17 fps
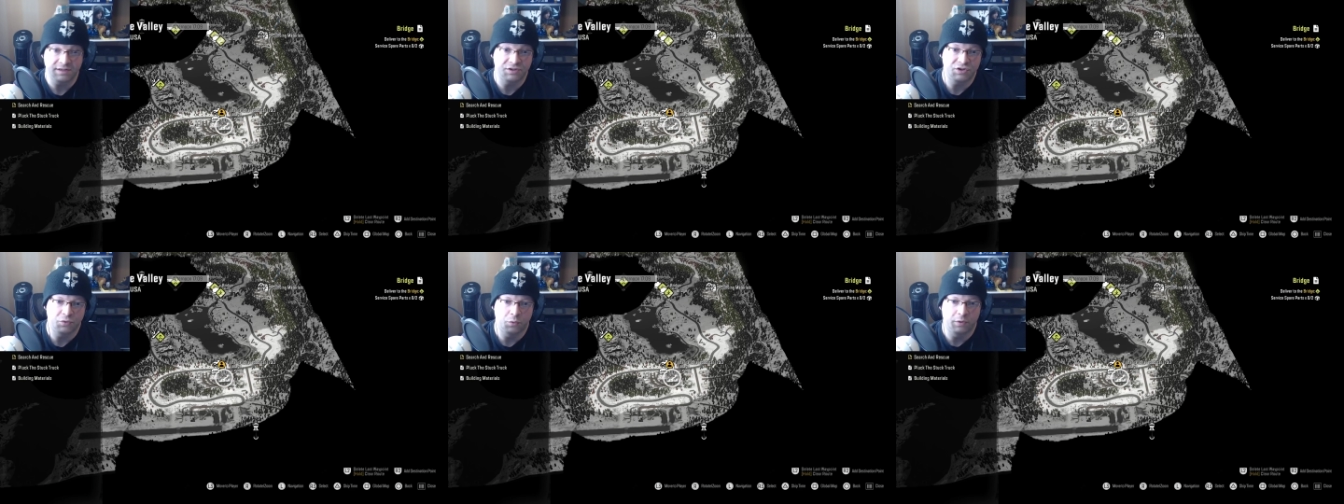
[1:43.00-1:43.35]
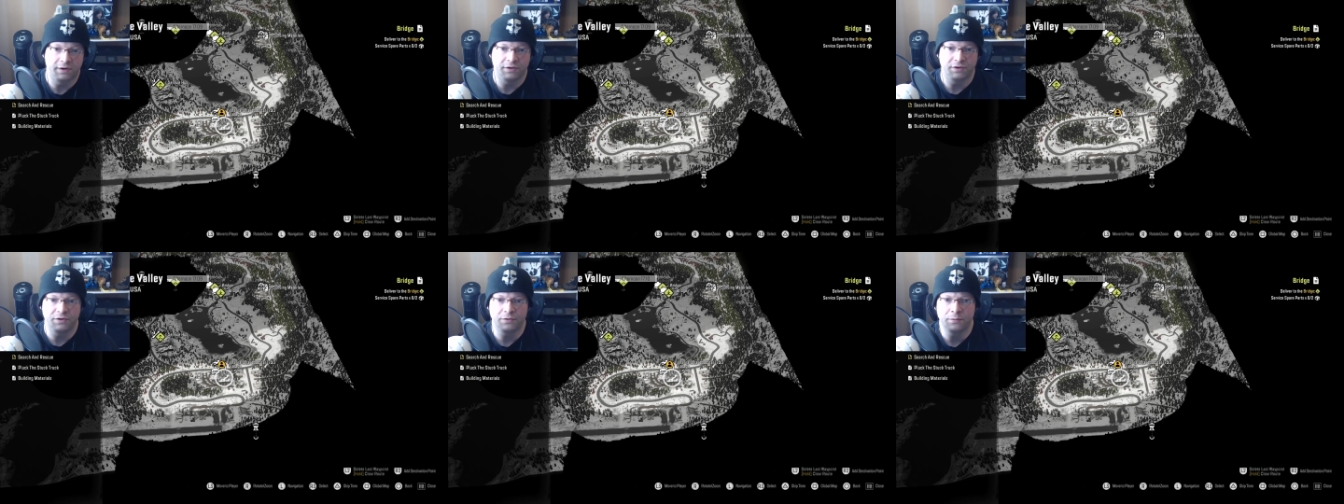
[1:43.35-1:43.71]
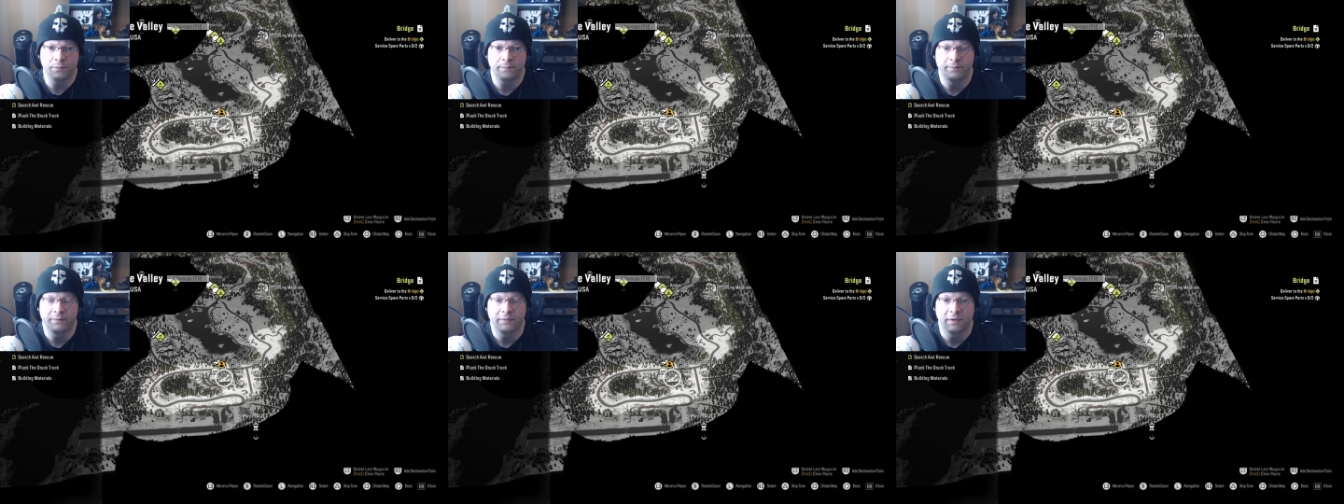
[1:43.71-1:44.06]
is you want to
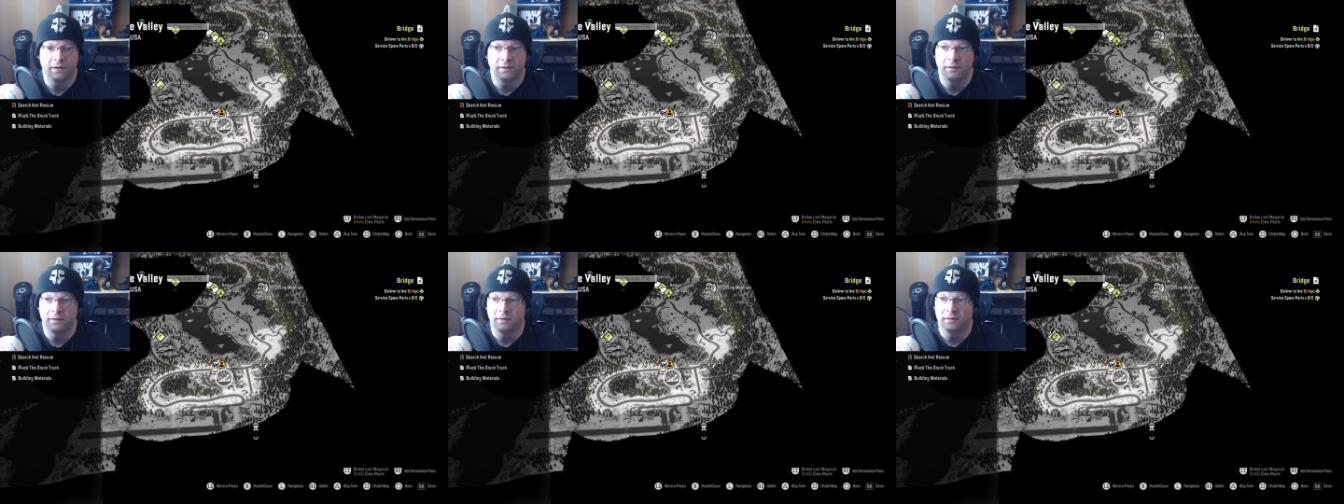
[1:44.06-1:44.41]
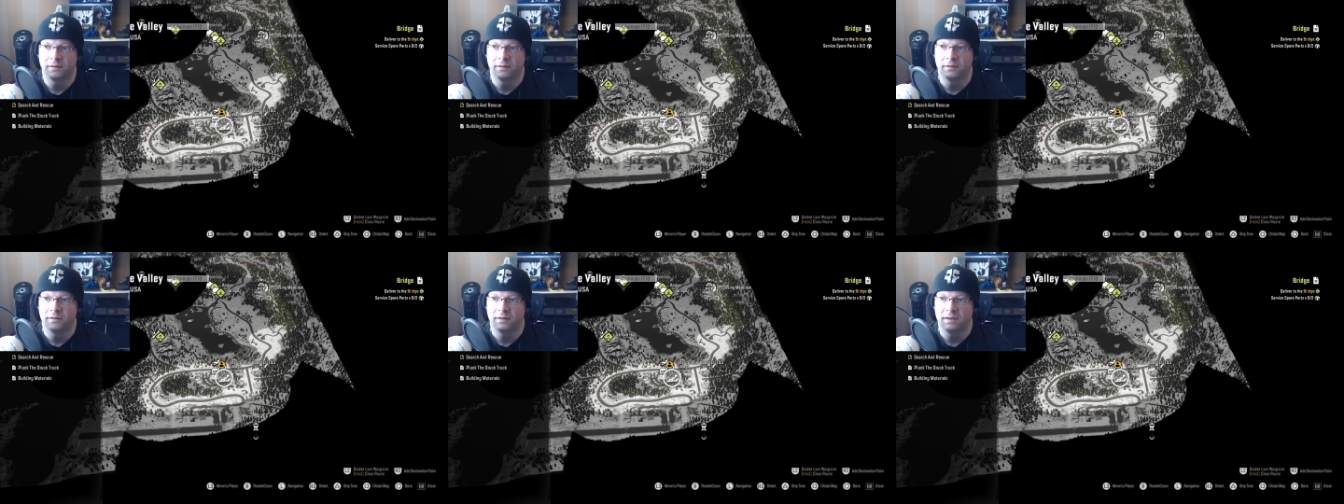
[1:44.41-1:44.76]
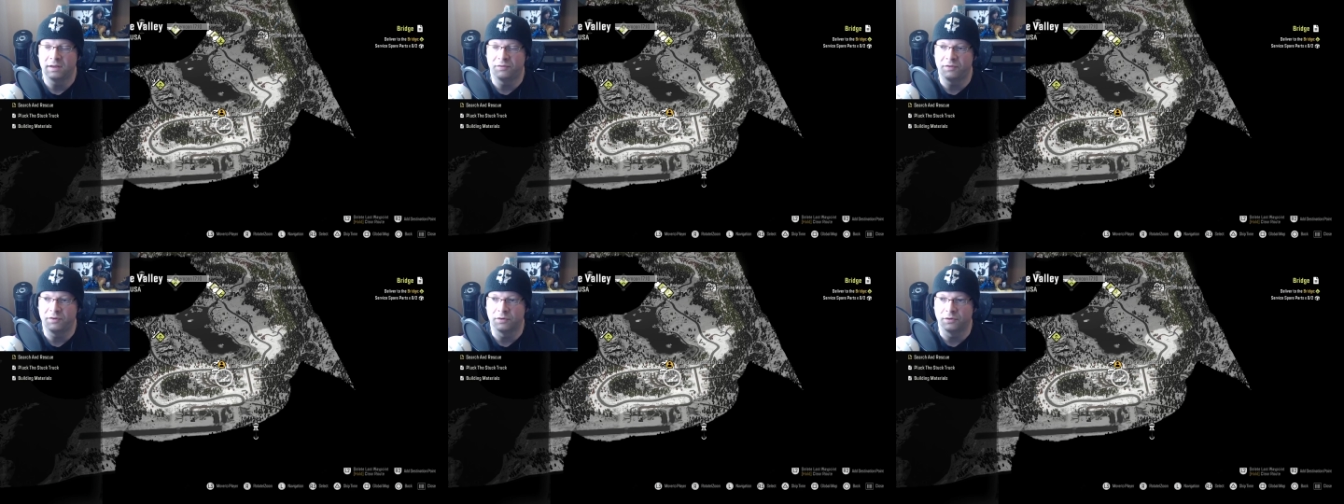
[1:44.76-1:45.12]
do. If